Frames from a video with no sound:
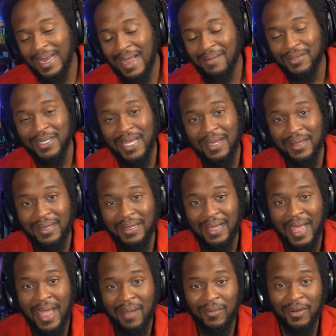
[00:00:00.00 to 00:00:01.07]
I was like,
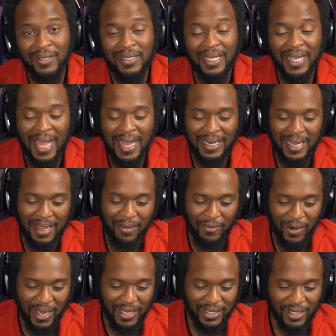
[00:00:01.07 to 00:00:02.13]
Hemmer is a goddamn
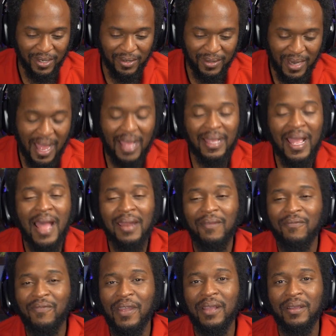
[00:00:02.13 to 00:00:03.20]
red shirt. I kind
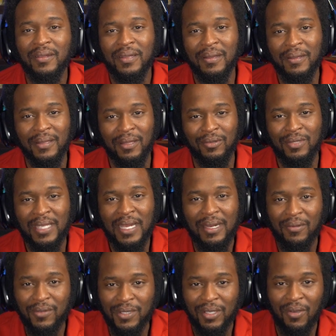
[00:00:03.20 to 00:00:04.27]
of figured the
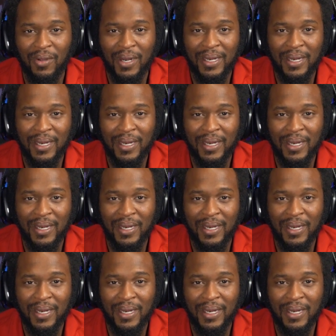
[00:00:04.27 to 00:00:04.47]
lieutenant was going to